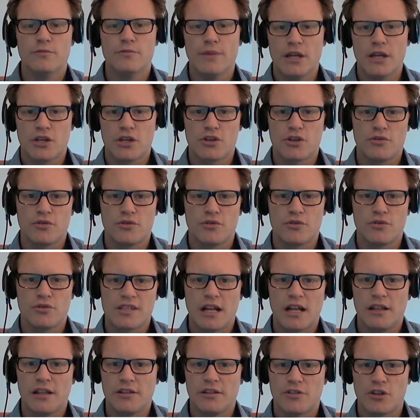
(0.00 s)
make sure you
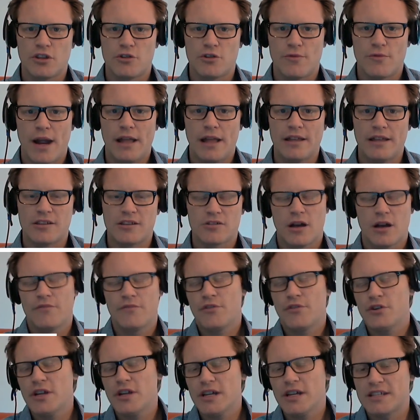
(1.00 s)
sell into the rally. So
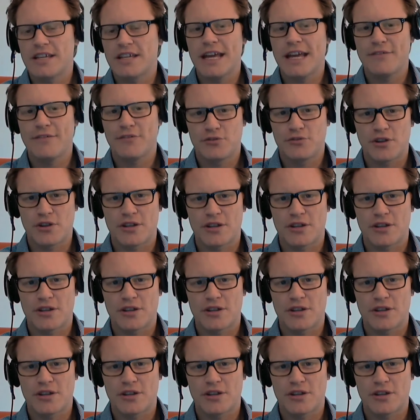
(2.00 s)
I'm very excited for